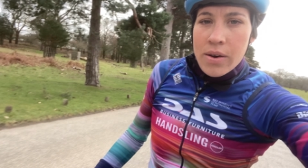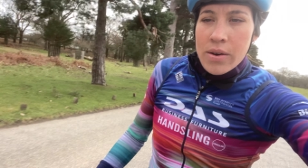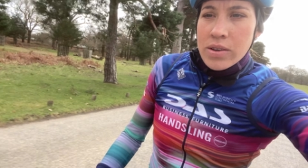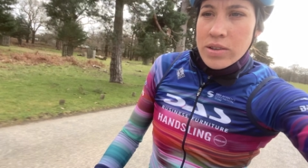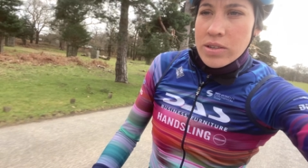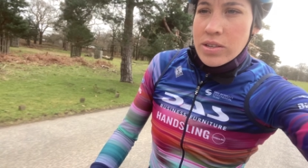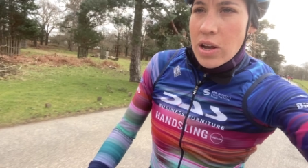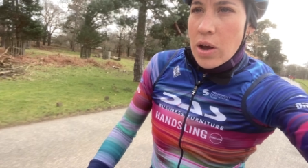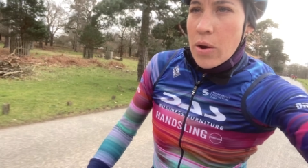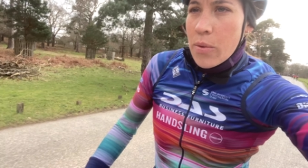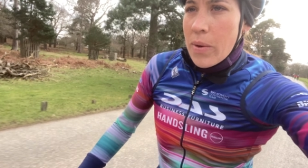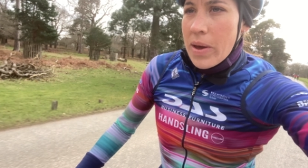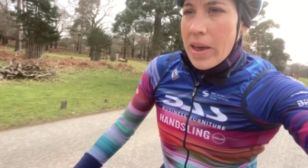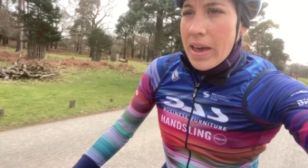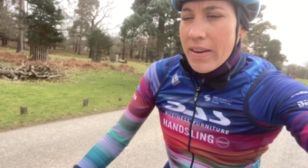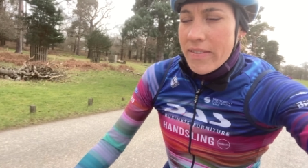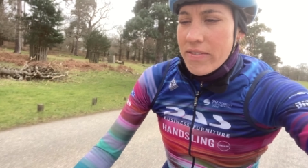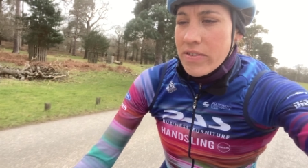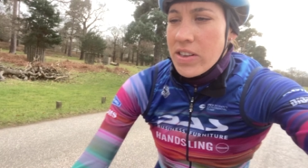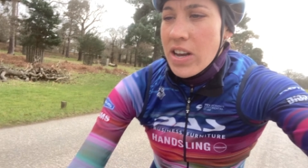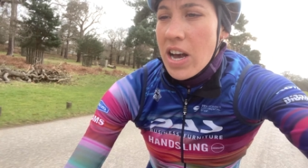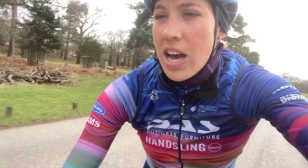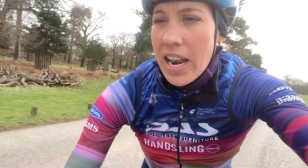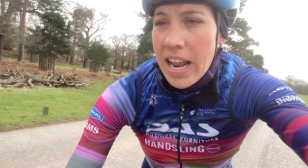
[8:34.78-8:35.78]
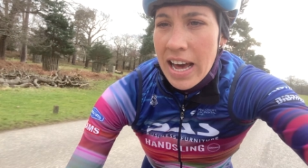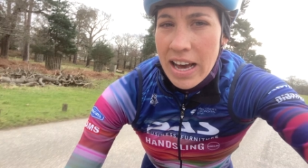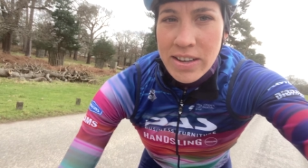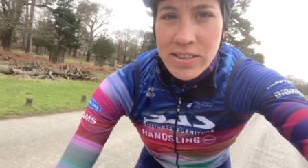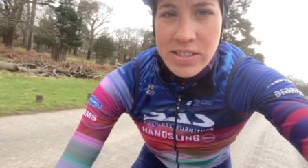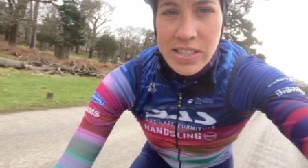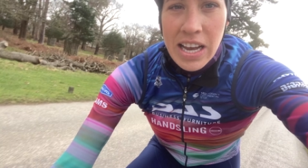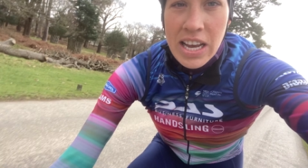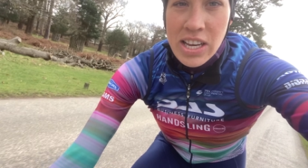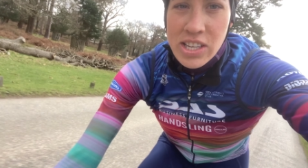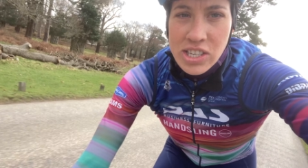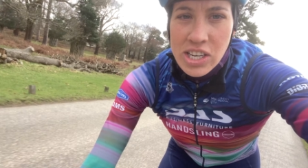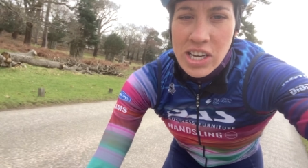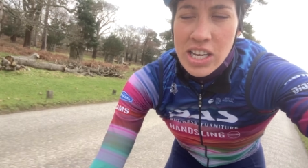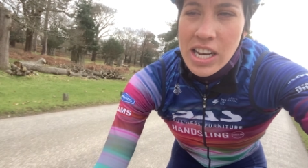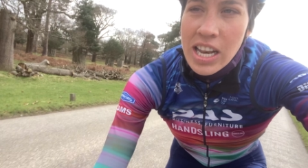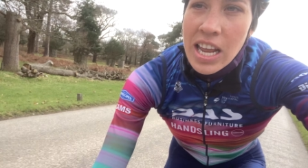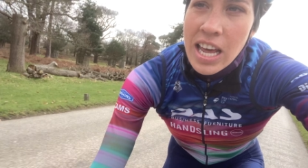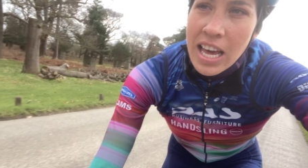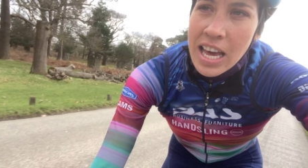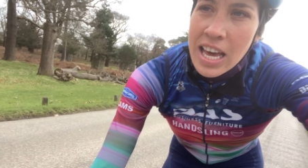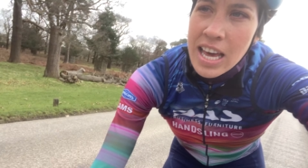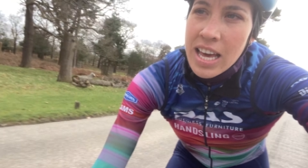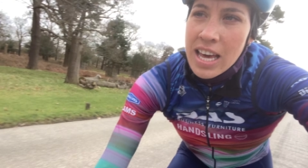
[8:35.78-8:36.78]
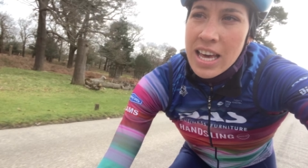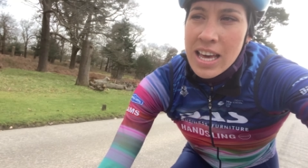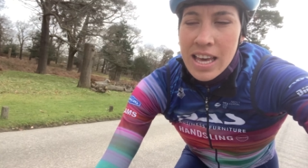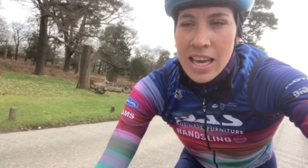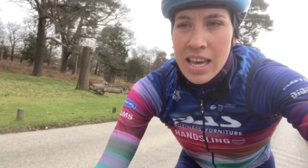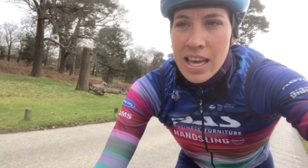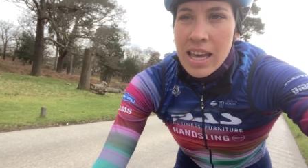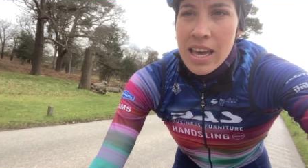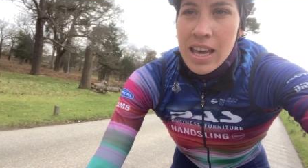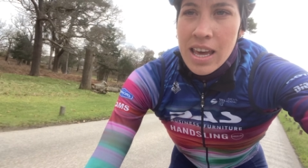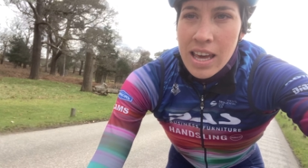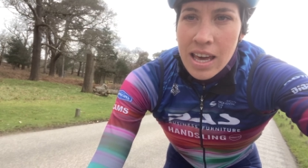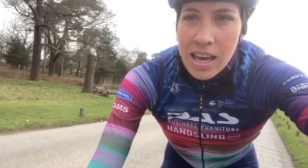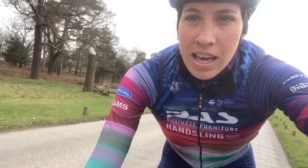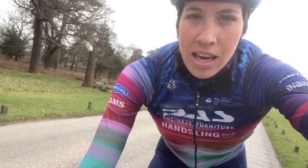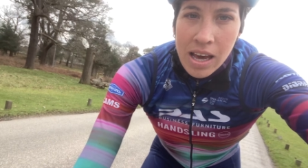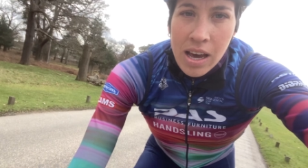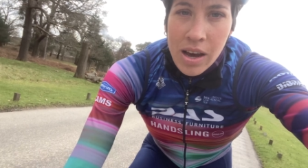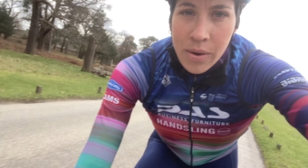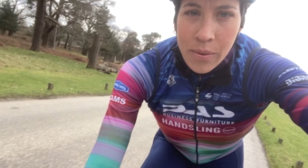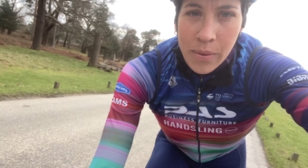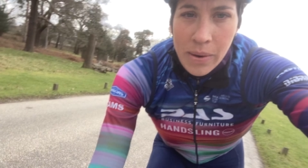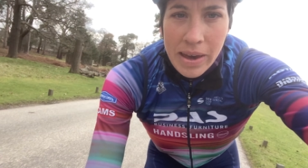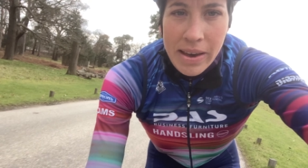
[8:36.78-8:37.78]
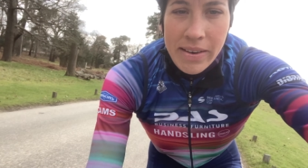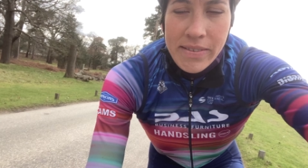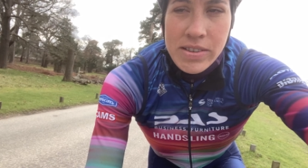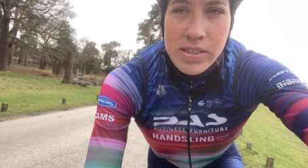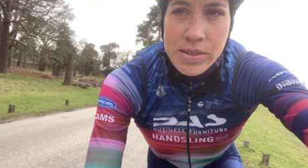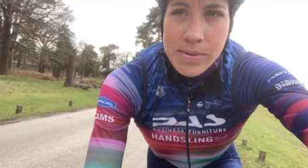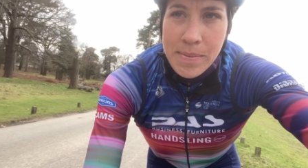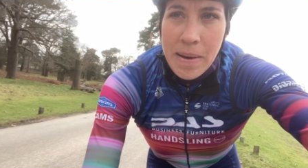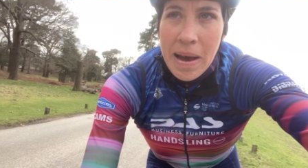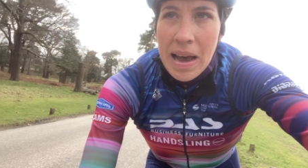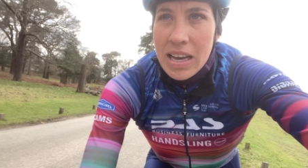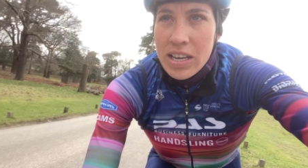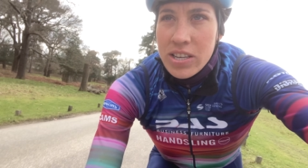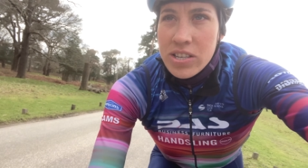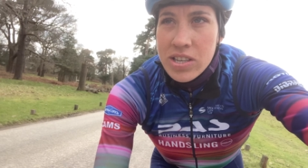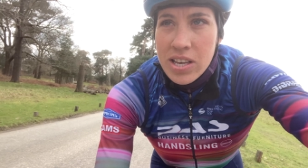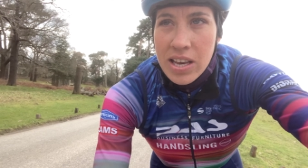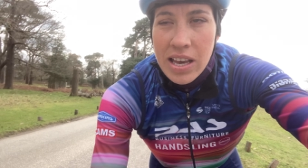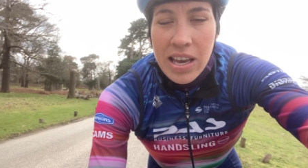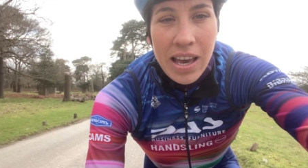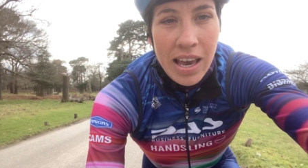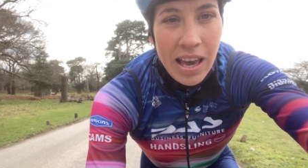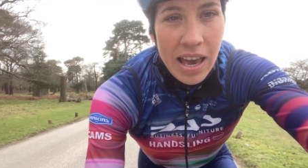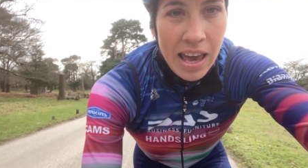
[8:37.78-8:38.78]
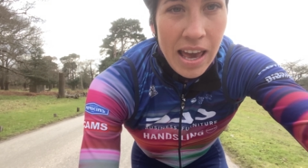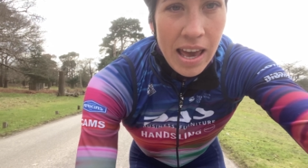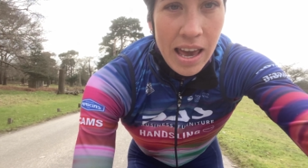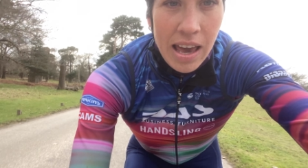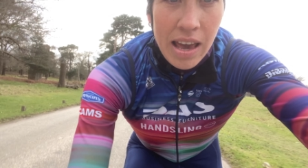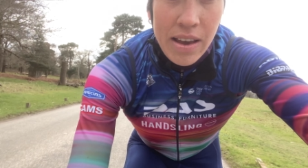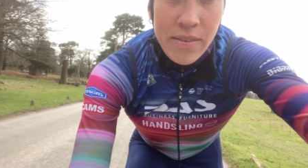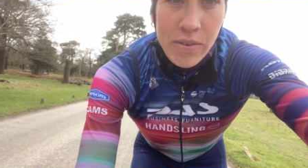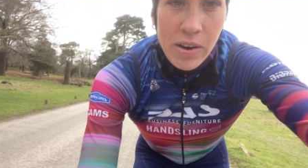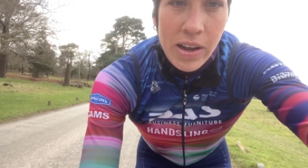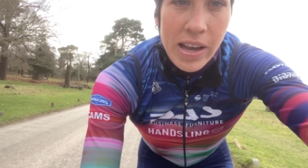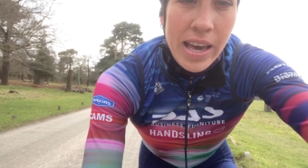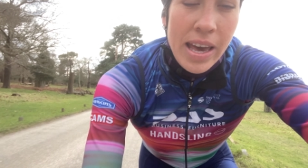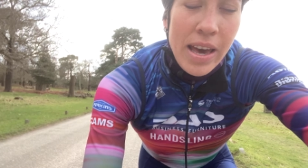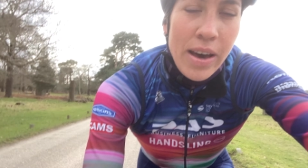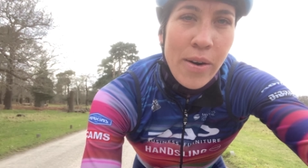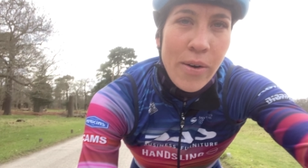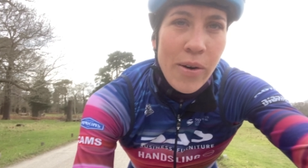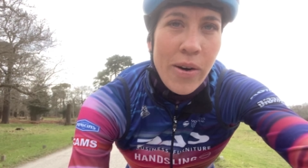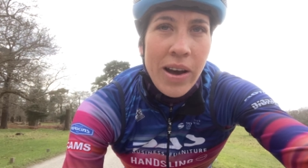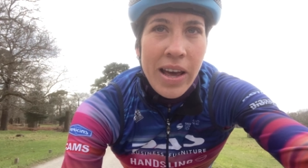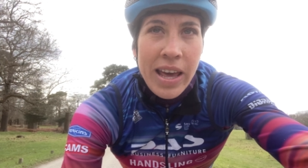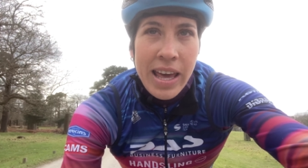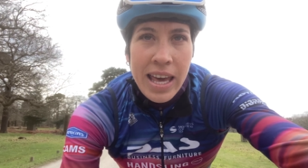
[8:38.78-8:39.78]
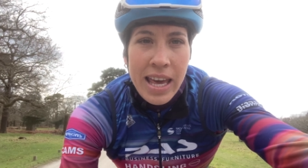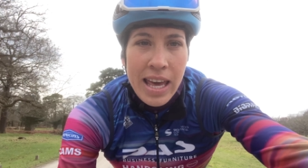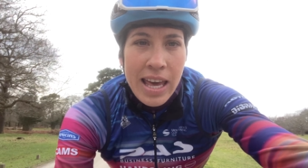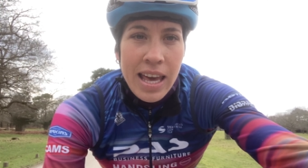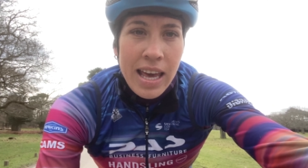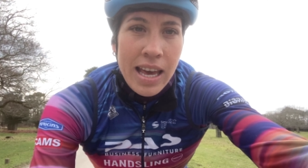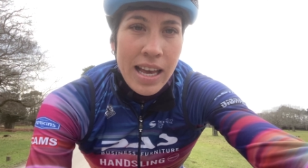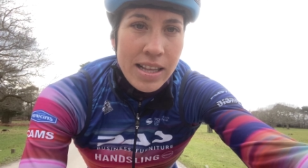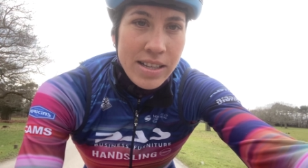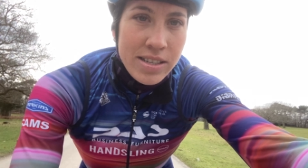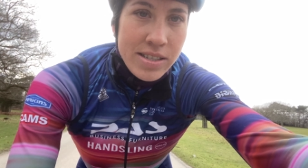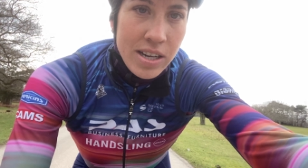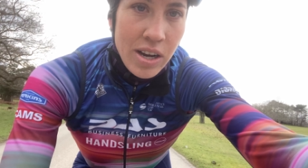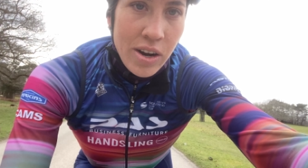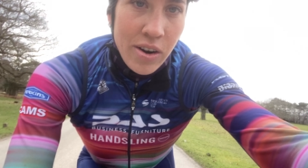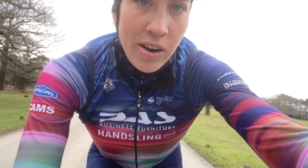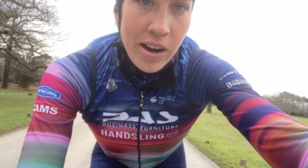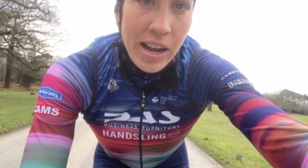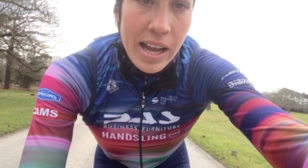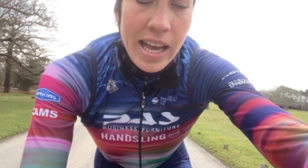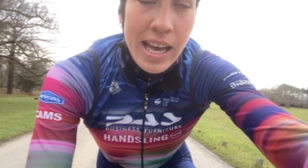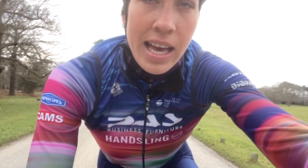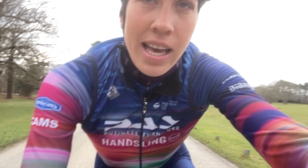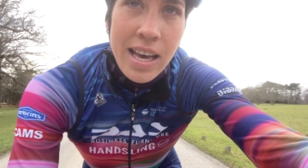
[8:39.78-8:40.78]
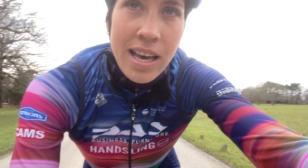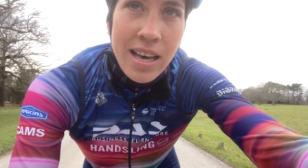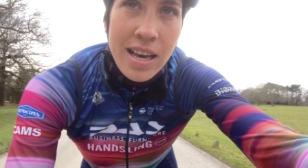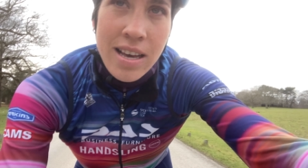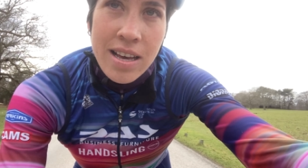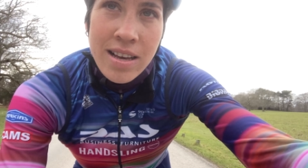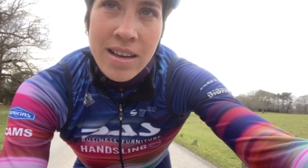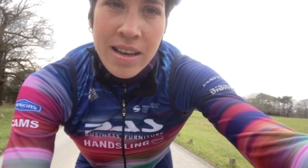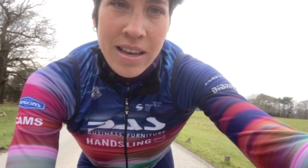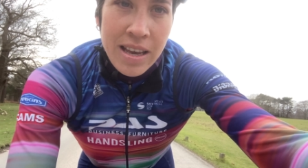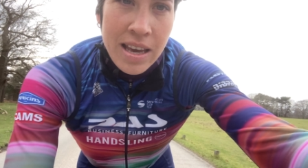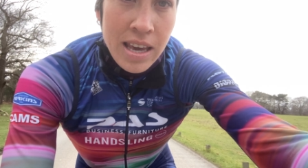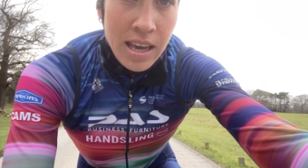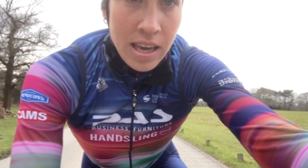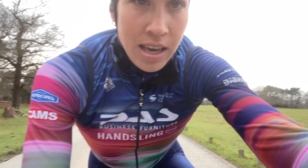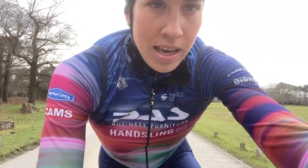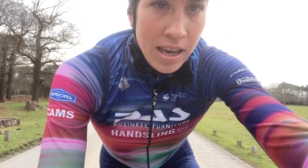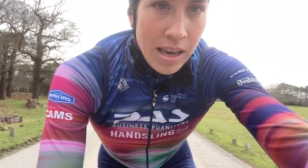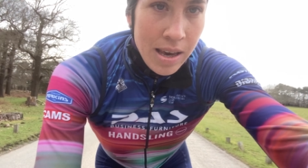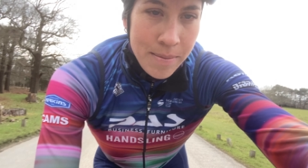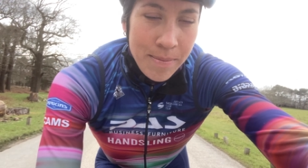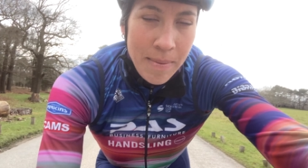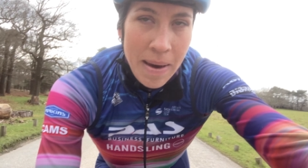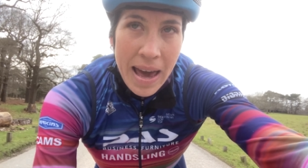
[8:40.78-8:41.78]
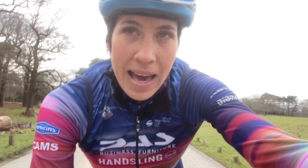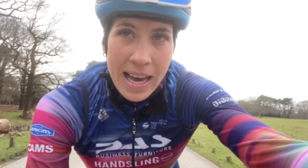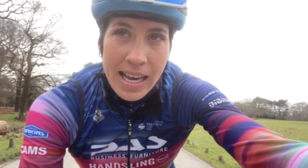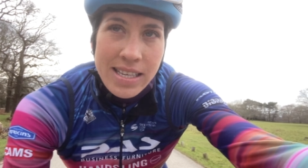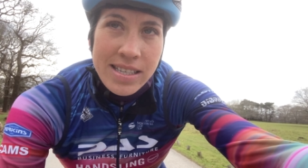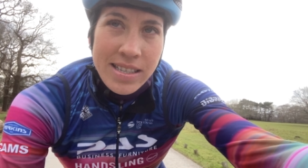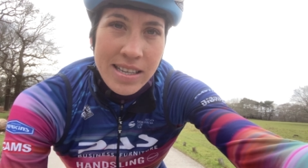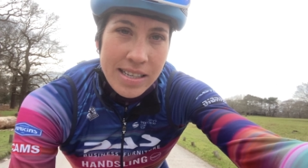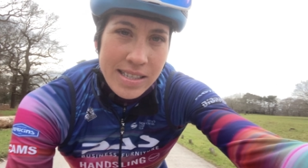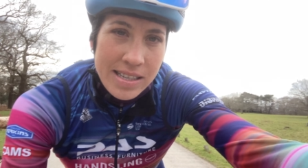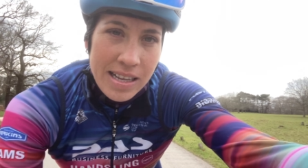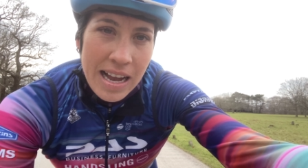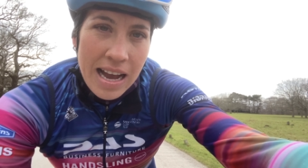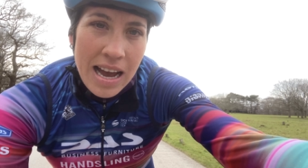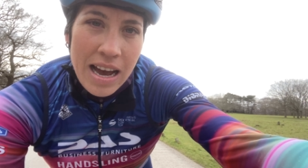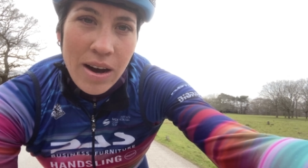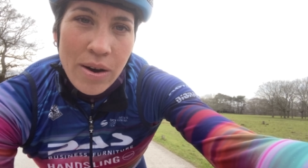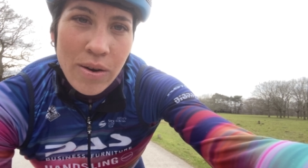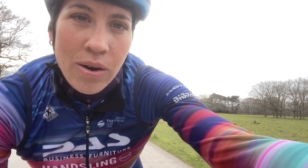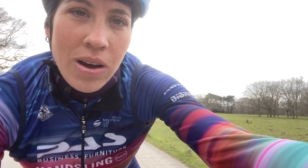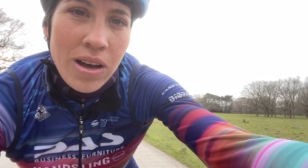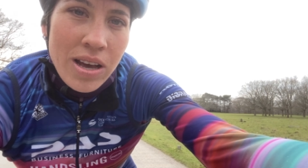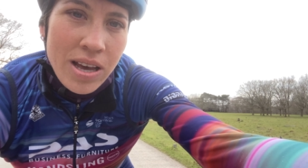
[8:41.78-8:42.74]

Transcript: So we have done our session, we have smashed every hill in Surrey. Max is now